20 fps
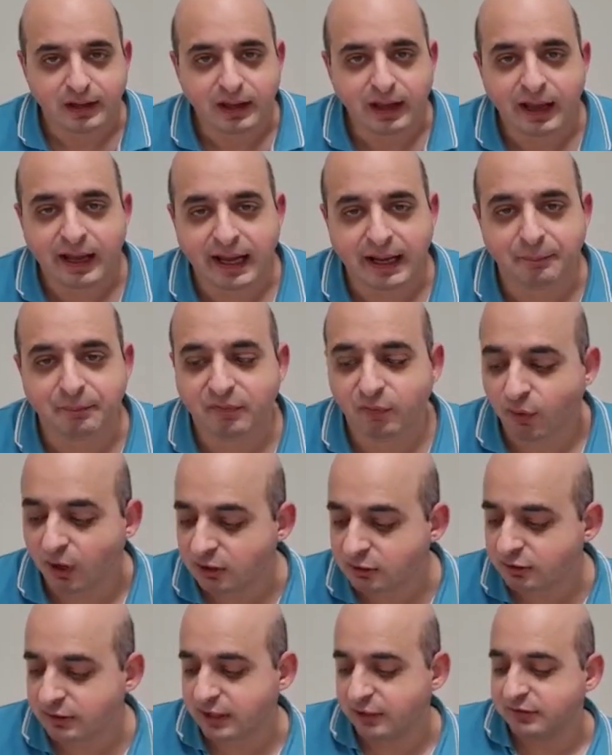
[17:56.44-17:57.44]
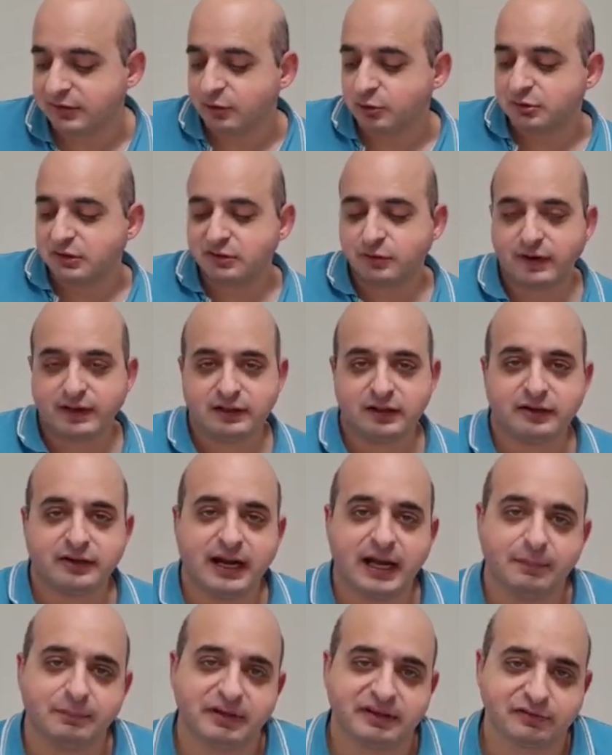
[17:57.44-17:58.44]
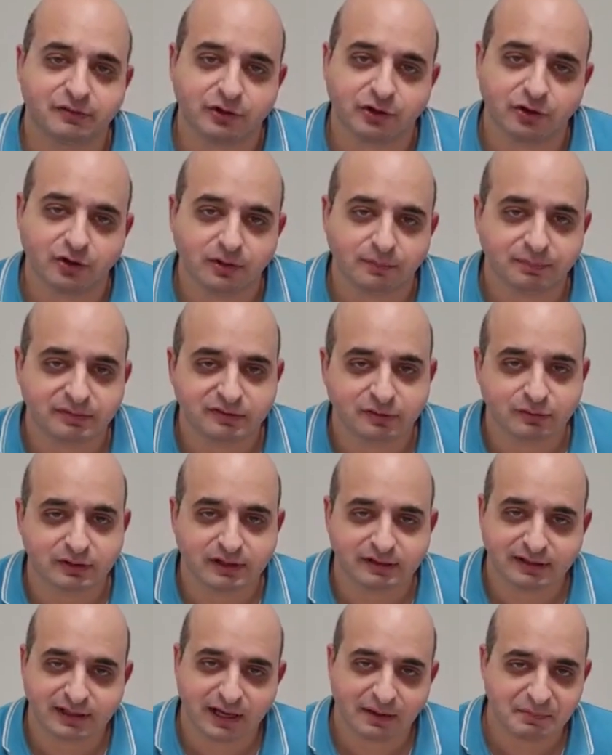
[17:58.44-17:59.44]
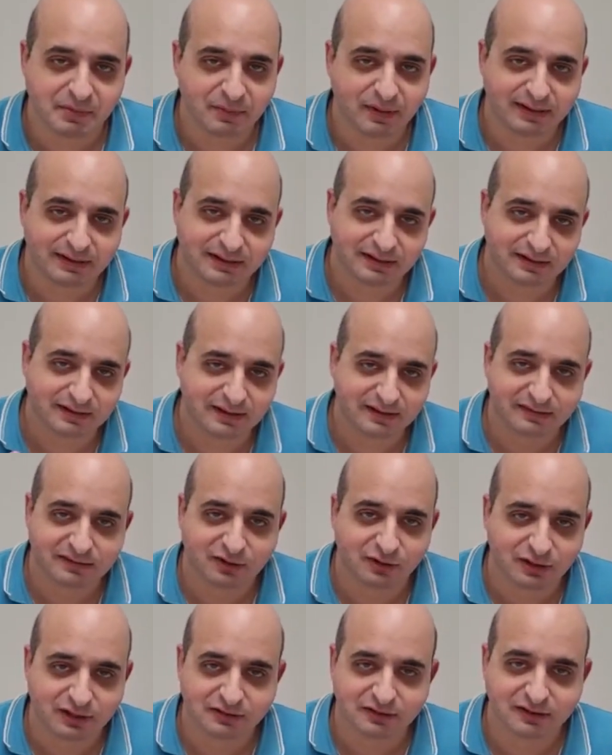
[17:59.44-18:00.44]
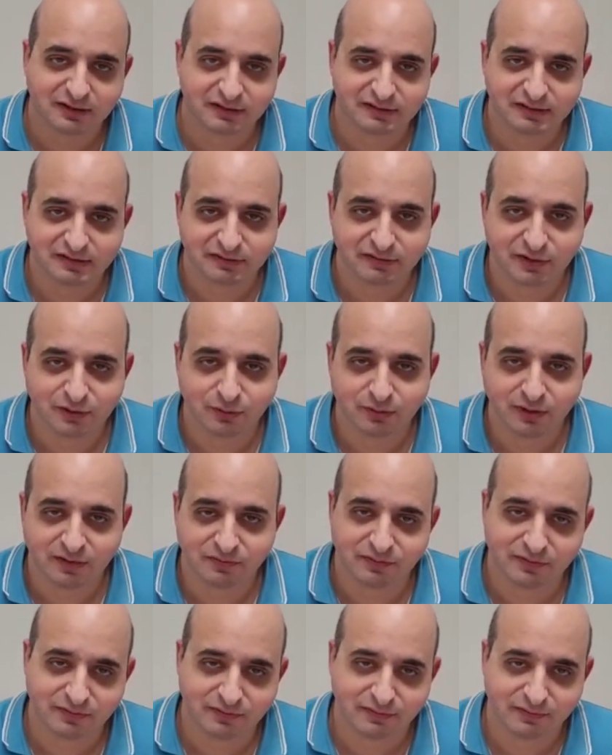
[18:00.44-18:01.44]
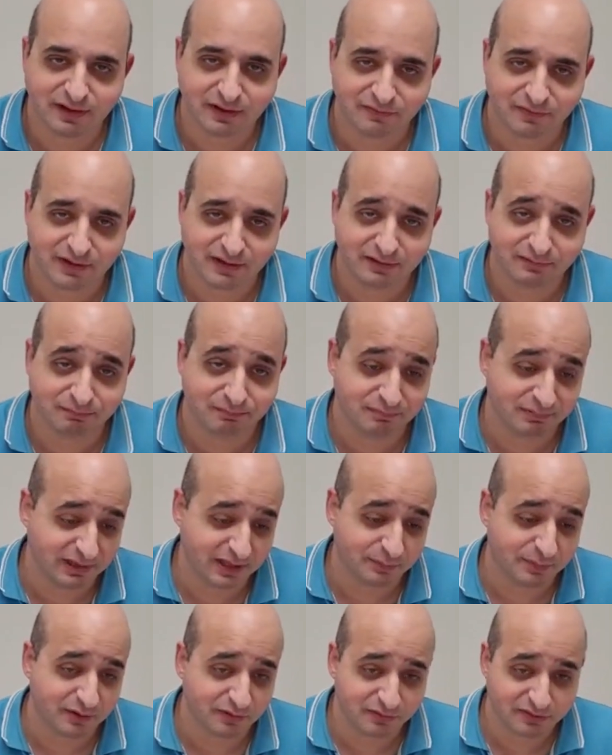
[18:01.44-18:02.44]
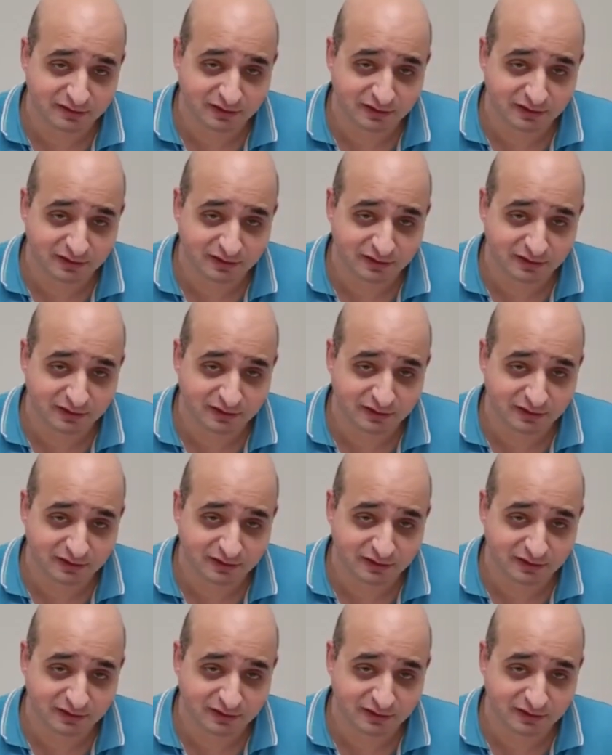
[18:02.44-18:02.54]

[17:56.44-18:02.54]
What I'll do now is I'll just quickly wrap this one up so that the cameraman can get stuck into this as well, if I let him out of his